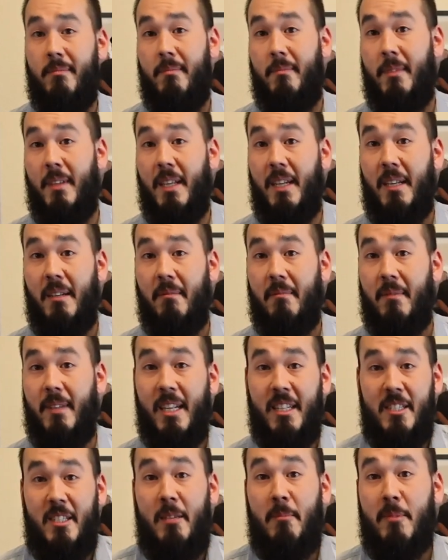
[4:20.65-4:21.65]
then
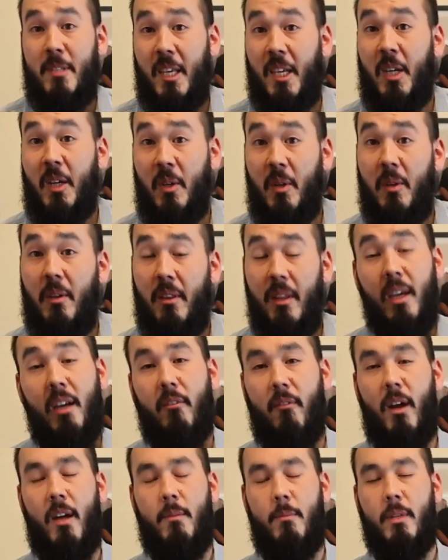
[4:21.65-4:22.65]
that seems like a good thing,
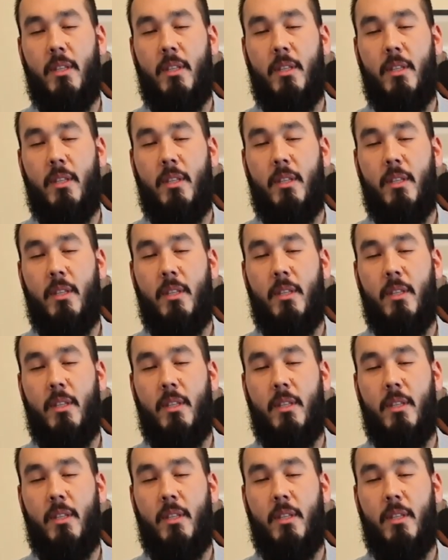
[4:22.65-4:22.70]
right?